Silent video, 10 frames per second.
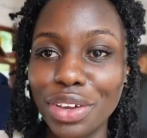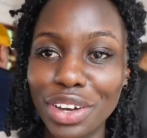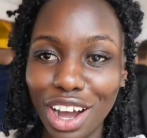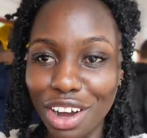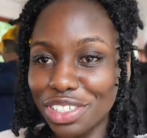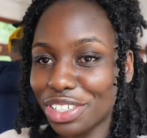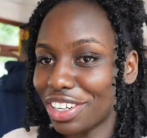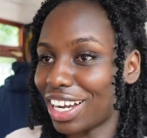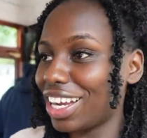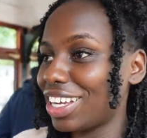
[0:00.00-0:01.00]
Good afternoon,
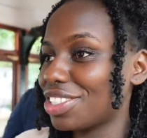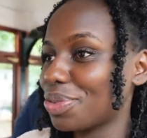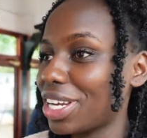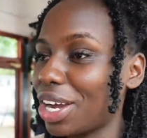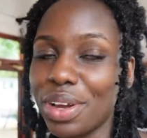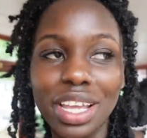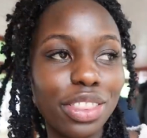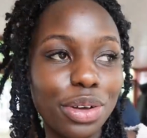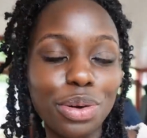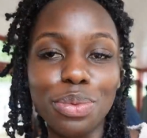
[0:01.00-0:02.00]
guys. We're now in
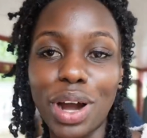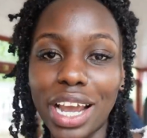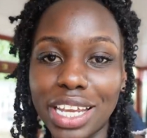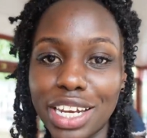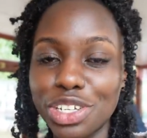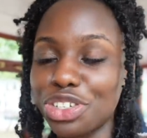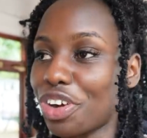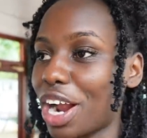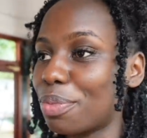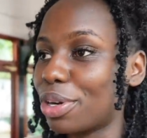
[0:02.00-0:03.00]
the wine
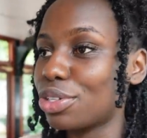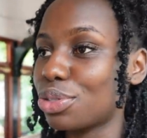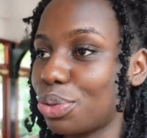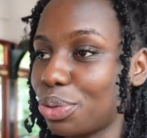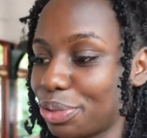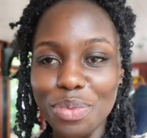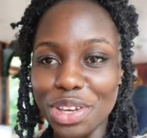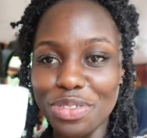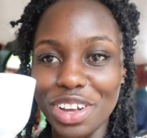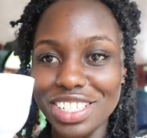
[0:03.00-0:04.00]
tram tour. When
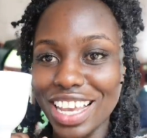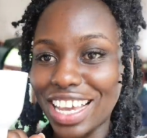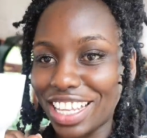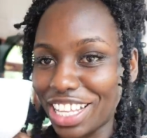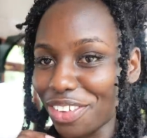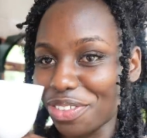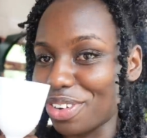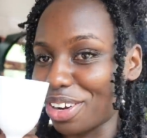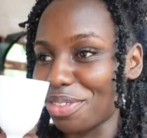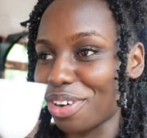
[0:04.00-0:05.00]
you first get in, they give you a
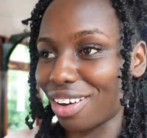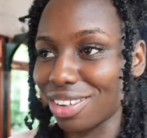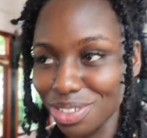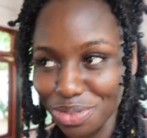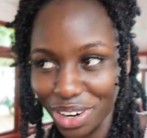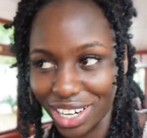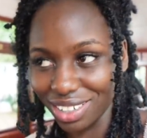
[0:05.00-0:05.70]
little glass of wine.